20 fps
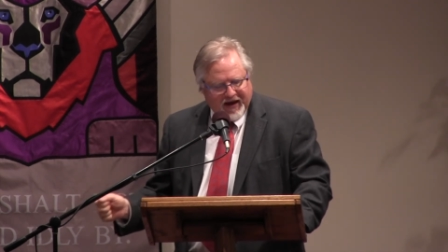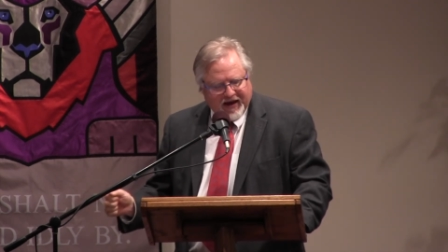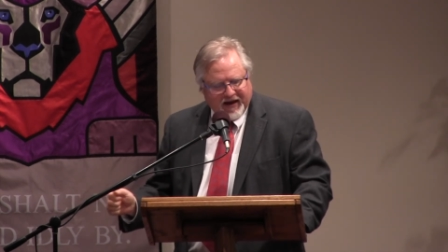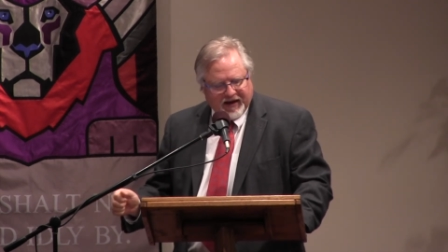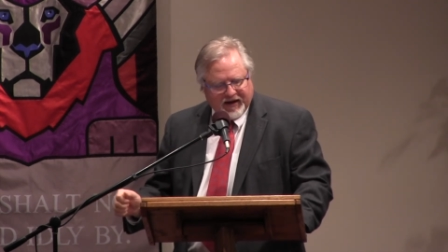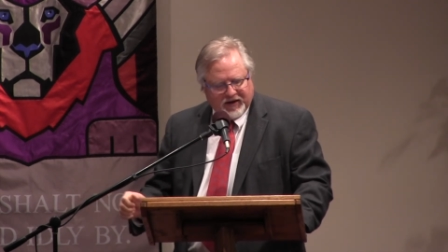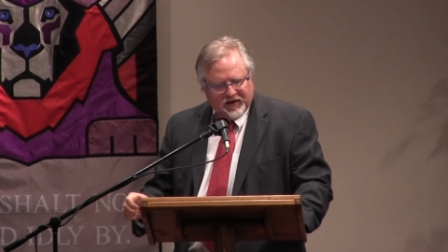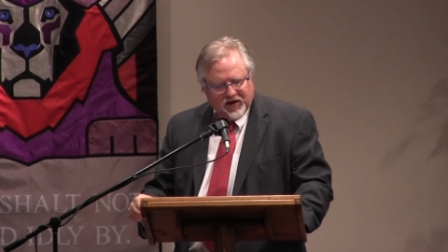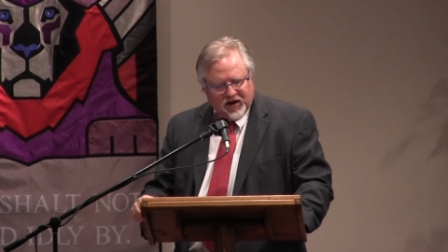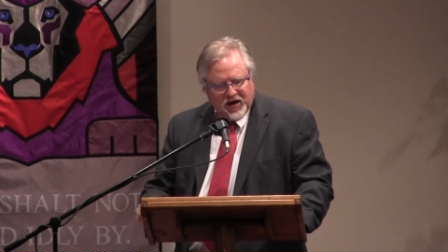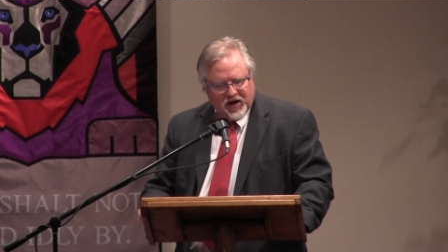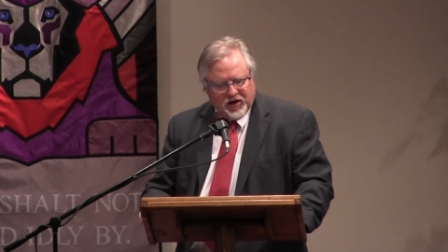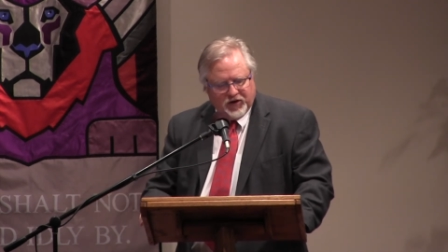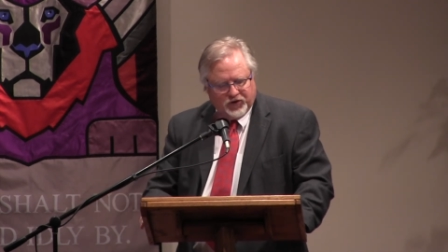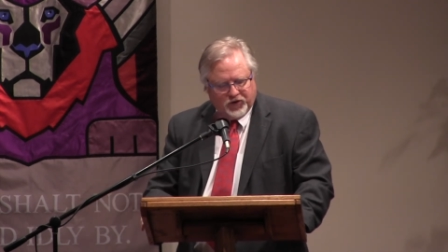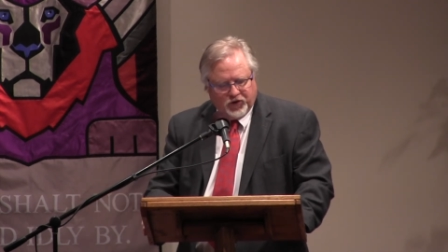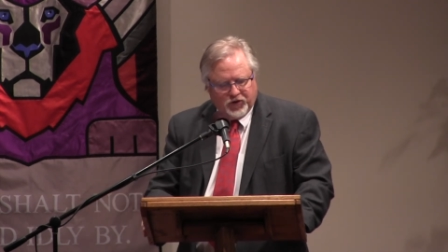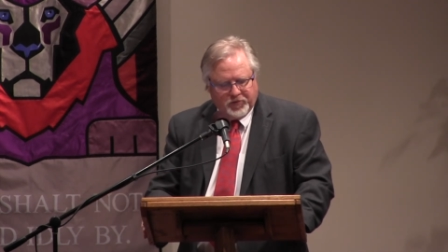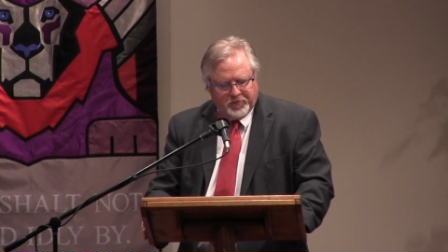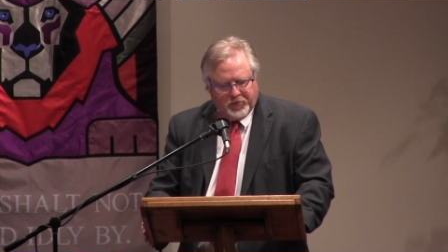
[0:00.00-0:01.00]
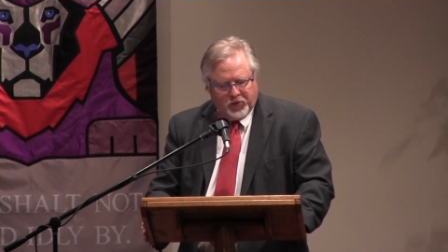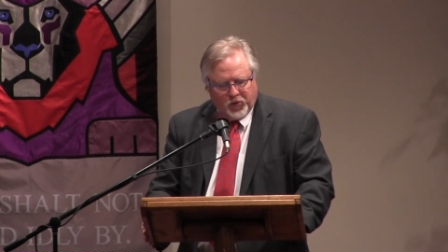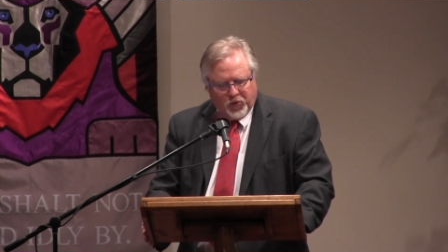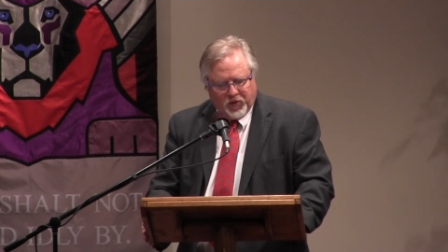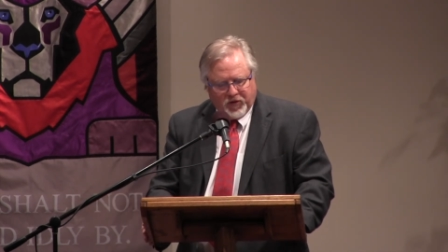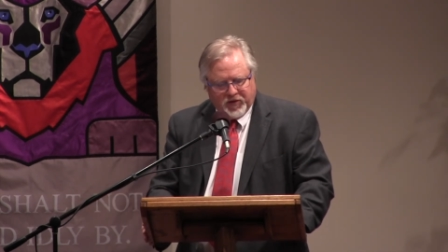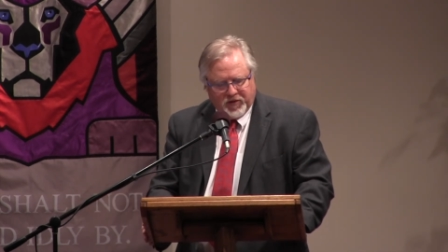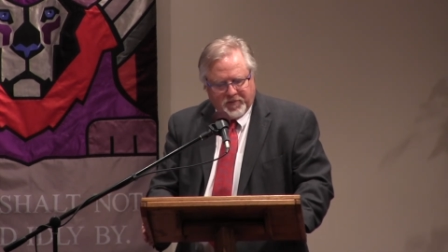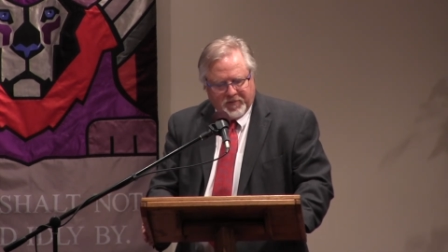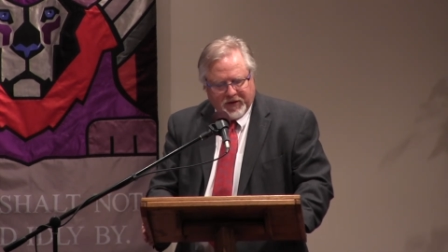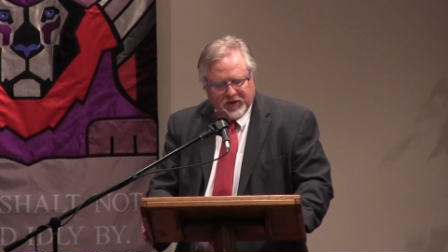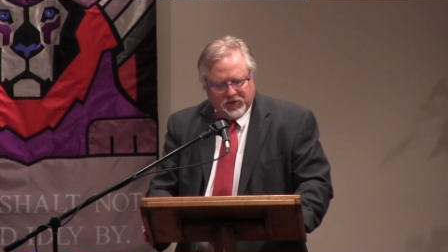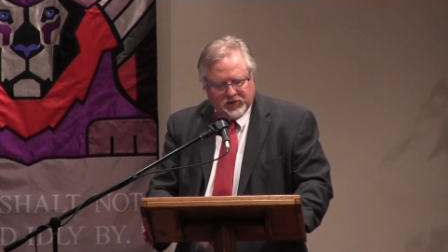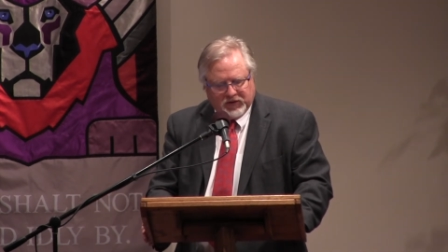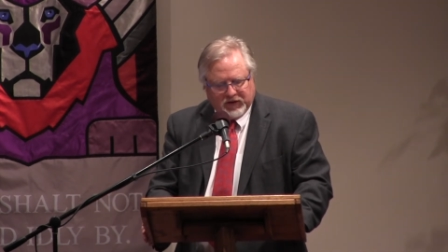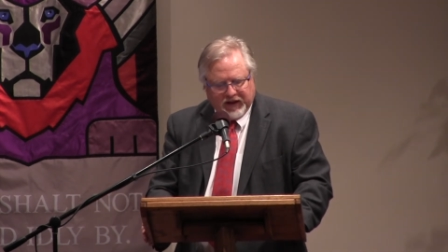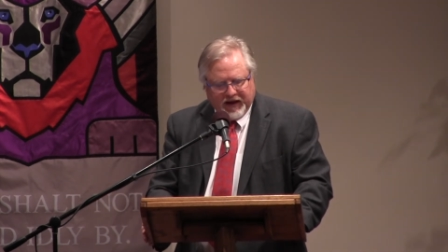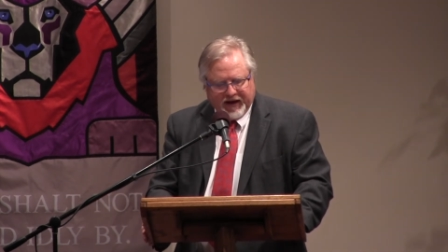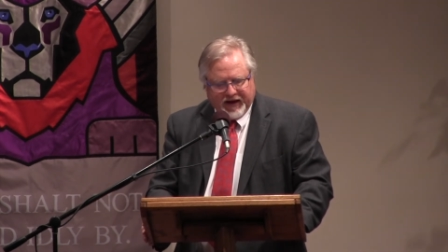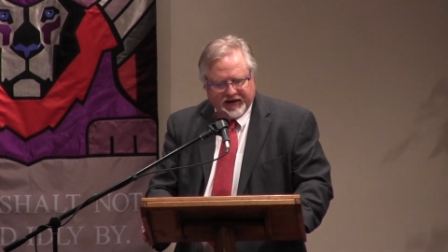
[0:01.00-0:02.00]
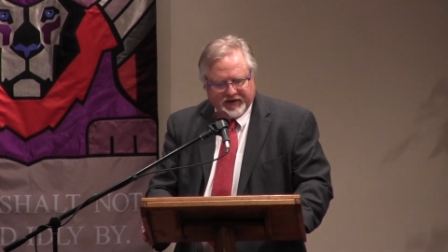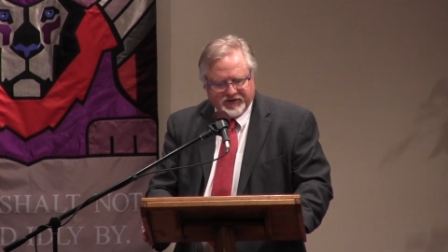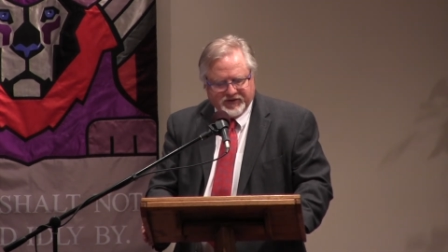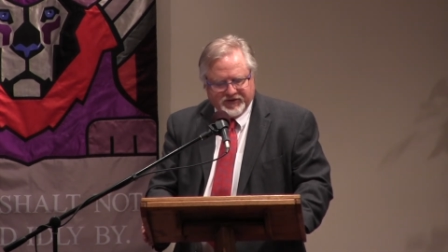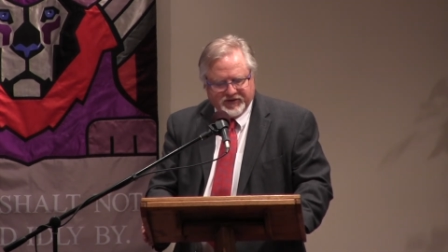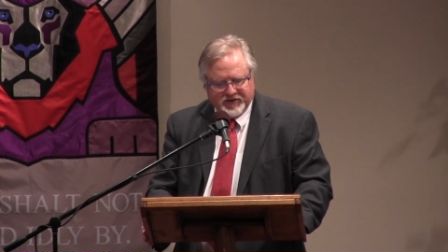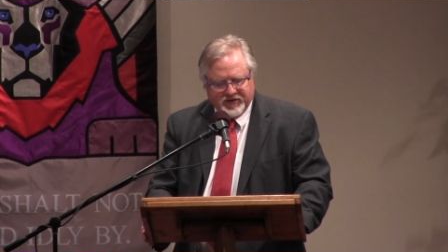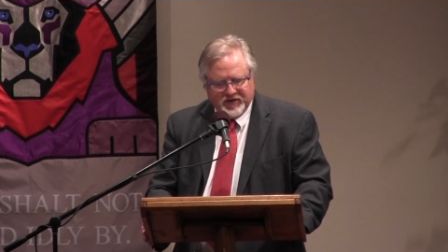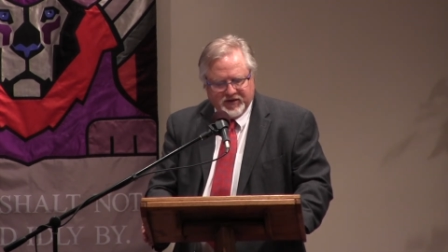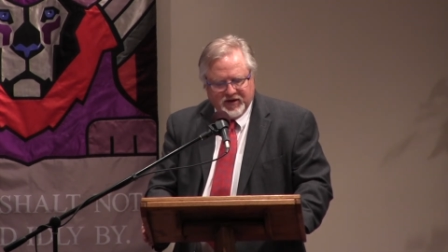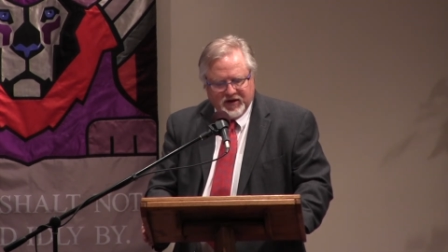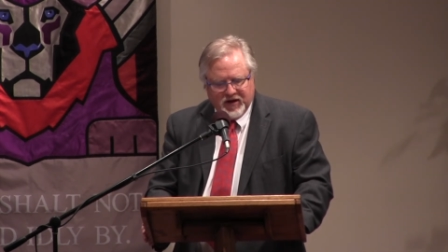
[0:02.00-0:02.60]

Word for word: aid to the poor and the middle class.